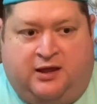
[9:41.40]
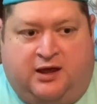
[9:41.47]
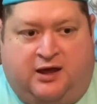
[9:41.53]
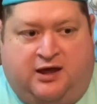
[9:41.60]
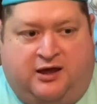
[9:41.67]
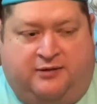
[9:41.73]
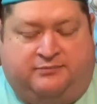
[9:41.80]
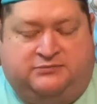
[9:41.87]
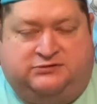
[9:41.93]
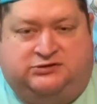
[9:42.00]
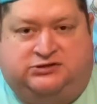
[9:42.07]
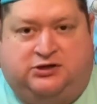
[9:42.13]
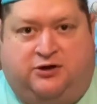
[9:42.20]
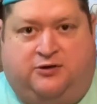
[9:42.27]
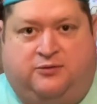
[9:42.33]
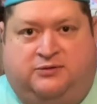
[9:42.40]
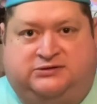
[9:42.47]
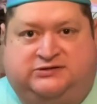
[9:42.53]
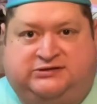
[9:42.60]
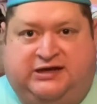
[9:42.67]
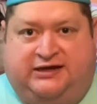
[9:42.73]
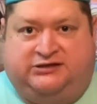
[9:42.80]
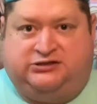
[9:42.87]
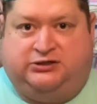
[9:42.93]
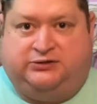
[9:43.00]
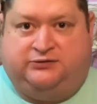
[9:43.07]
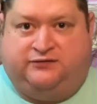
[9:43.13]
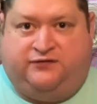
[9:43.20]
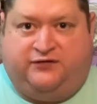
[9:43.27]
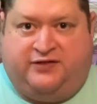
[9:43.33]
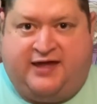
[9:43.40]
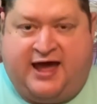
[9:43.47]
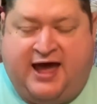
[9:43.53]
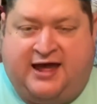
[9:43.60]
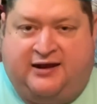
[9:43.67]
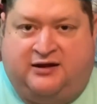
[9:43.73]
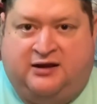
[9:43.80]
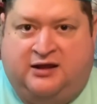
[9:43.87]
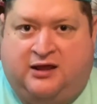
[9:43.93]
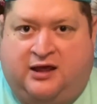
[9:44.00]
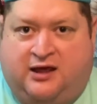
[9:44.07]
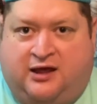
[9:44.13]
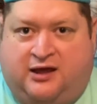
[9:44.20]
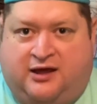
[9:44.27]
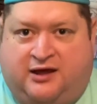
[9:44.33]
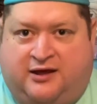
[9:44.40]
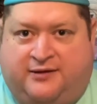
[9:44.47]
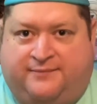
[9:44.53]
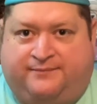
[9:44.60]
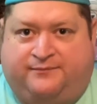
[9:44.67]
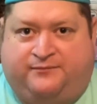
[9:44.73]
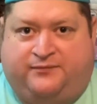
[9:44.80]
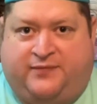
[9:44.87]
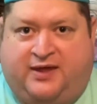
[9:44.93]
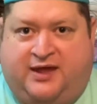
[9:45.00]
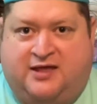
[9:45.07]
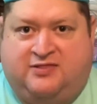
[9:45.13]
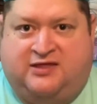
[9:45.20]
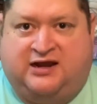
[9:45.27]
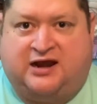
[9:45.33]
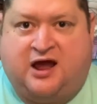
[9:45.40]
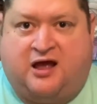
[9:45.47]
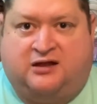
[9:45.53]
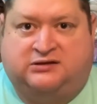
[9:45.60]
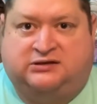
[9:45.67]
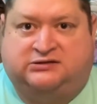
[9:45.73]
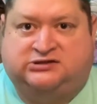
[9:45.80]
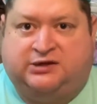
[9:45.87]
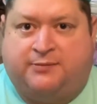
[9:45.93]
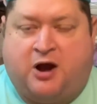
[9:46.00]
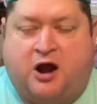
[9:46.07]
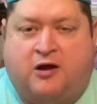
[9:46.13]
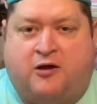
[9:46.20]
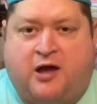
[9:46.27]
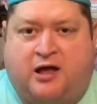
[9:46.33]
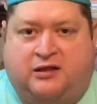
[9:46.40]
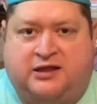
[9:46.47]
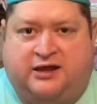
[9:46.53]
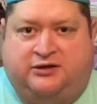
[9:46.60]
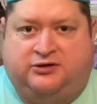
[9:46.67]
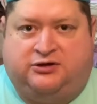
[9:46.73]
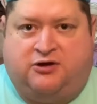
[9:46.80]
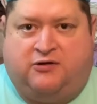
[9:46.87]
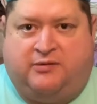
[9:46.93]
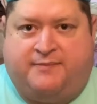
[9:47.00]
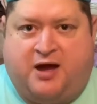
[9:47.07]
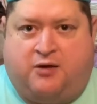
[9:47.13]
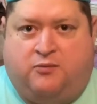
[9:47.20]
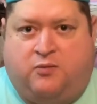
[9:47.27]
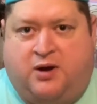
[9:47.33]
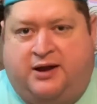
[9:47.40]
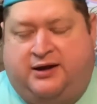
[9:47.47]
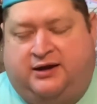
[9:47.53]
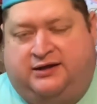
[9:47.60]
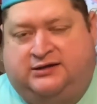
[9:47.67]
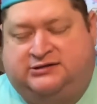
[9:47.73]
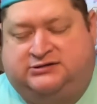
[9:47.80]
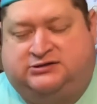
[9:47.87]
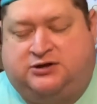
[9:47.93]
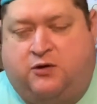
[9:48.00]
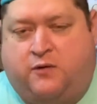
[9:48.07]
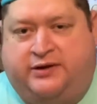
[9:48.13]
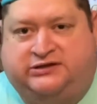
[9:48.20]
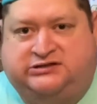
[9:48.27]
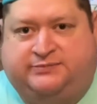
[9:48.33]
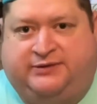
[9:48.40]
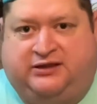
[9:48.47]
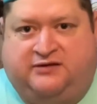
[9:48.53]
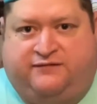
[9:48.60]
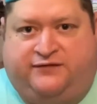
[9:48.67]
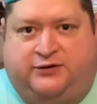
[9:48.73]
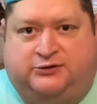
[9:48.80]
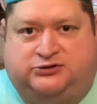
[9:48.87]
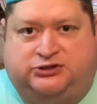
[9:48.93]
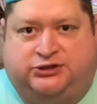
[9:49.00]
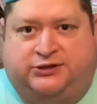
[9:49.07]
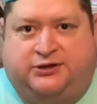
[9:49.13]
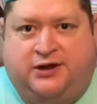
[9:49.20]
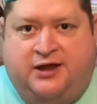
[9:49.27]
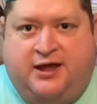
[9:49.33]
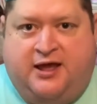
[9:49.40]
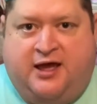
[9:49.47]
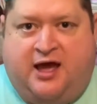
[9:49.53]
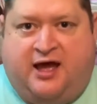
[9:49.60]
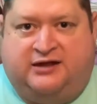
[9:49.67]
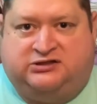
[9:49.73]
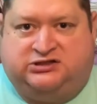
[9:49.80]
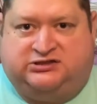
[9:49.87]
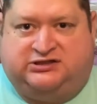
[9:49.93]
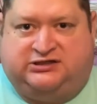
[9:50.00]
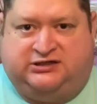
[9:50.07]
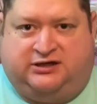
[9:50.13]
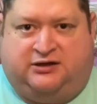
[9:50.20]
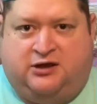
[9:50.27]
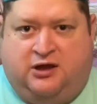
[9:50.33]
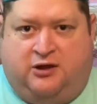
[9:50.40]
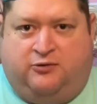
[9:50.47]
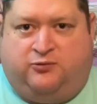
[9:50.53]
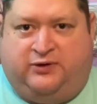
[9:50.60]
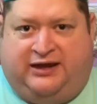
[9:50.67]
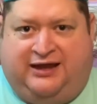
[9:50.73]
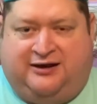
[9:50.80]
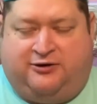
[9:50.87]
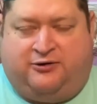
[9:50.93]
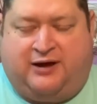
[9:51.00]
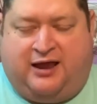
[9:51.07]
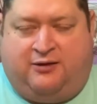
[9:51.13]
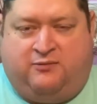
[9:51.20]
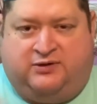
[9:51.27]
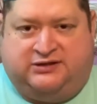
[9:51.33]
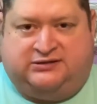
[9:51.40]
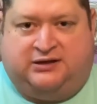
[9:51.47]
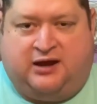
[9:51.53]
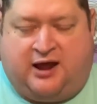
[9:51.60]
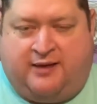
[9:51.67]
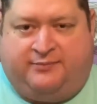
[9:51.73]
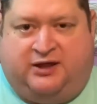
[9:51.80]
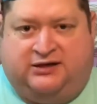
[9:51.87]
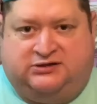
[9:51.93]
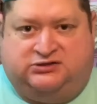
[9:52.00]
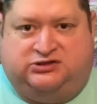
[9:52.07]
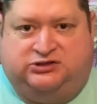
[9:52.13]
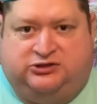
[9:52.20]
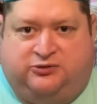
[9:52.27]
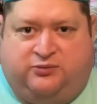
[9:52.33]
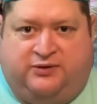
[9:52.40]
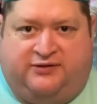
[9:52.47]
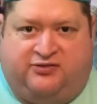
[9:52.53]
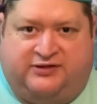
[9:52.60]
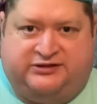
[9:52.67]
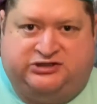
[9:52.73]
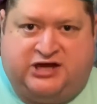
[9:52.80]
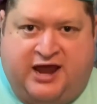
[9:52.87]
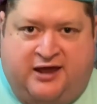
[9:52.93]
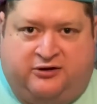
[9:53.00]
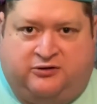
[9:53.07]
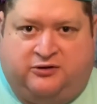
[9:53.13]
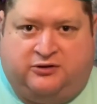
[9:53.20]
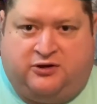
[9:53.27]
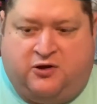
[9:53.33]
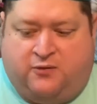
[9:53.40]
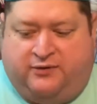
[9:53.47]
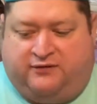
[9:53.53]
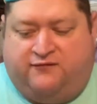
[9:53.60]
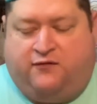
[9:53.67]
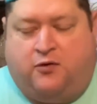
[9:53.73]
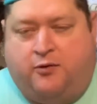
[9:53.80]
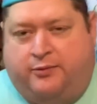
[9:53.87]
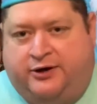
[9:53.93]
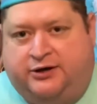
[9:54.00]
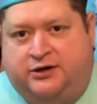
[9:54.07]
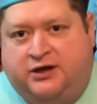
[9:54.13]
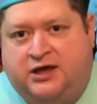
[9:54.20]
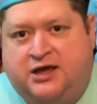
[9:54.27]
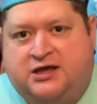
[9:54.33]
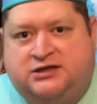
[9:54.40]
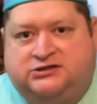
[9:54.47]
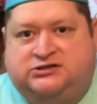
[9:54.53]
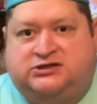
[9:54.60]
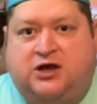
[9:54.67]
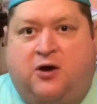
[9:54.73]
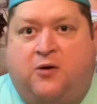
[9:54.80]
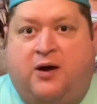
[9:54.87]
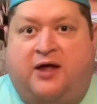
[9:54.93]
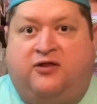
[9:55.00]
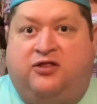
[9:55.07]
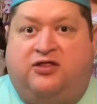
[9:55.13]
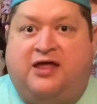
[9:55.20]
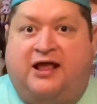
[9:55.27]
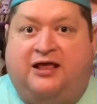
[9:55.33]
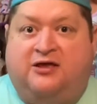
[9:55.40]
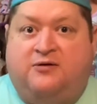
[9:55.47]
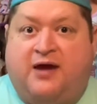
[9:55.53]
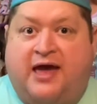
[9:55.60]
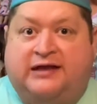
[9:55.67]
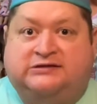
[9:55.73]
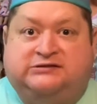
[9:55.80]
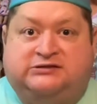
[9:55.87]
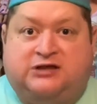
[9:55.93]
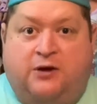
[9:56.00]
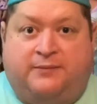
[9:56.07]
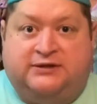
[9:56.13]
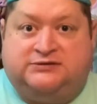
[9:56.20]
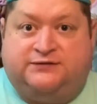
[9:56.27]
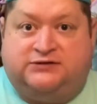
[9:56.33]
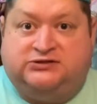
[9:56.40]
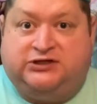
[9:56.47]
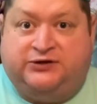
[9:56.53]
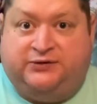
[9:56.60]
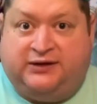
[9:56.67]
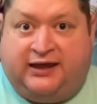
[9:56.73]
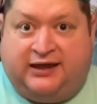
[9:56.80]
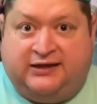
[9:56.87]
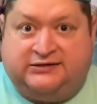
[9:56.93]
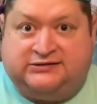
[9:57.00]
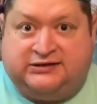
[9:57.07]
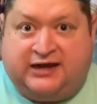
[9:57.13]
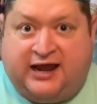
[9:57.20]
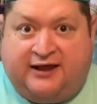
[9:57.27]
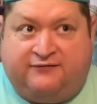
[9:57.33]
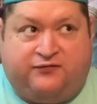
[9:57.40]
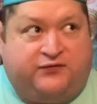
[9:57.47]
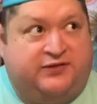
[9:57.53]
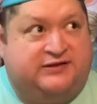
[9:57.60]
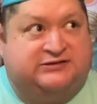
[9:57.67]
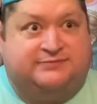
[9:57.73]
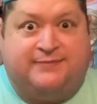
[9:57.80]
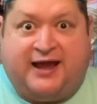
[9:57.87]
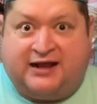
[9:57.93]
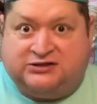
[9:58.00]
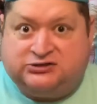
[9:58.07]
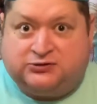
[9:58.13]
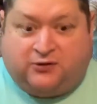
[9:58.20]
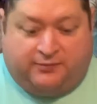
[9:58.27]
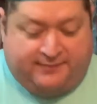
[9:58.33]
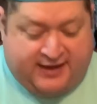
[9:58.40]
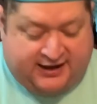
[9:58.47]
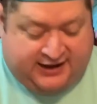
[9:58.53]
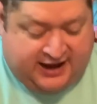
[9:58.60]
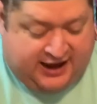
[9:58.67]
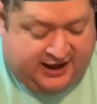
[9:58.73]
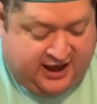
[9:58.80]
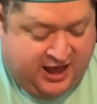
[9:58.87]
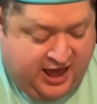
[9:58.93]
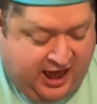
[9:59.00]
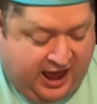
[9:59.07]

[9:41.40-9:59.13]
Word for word: Um, so stay tuned for that. Um, and then I'll tomorrow I'll let you know about what is going to be the future. Uh, just to reiterate what I'm going to do with the channel going forward. So uh, thank you guys so much for tuning in today for this magical Monday.